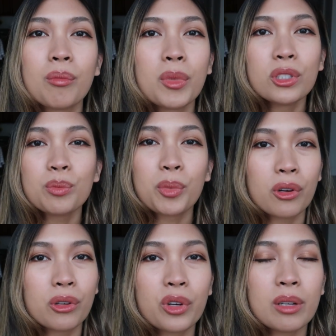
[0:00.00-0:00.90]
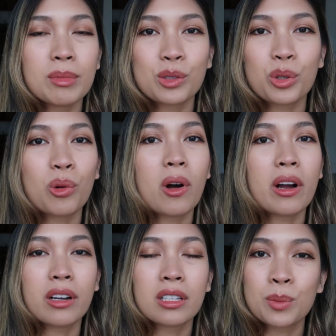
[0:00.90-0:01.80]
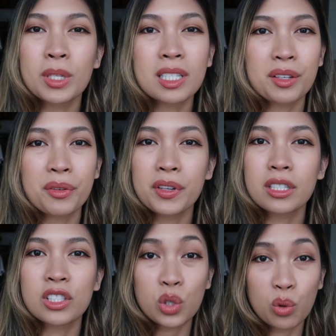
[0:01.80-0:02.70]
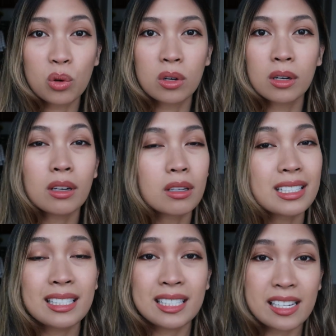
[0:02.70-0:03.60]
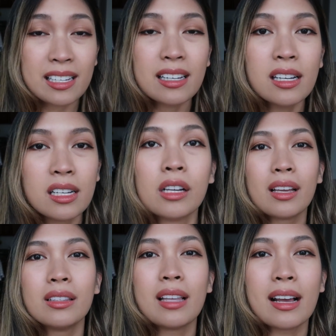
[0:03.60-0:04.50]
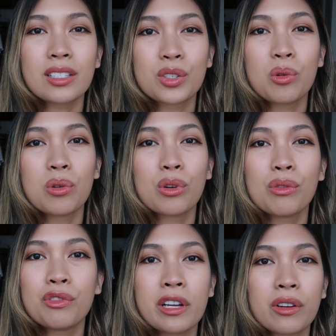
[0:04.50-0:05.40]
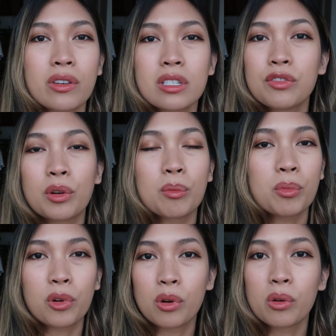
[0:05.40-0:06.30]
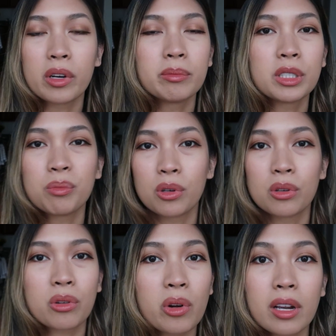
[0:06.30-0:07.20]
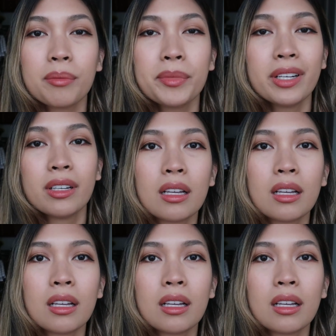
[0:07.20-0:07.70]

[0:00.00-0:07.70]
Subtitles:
Most programs require a specific score on the C, and that score varies from program to program.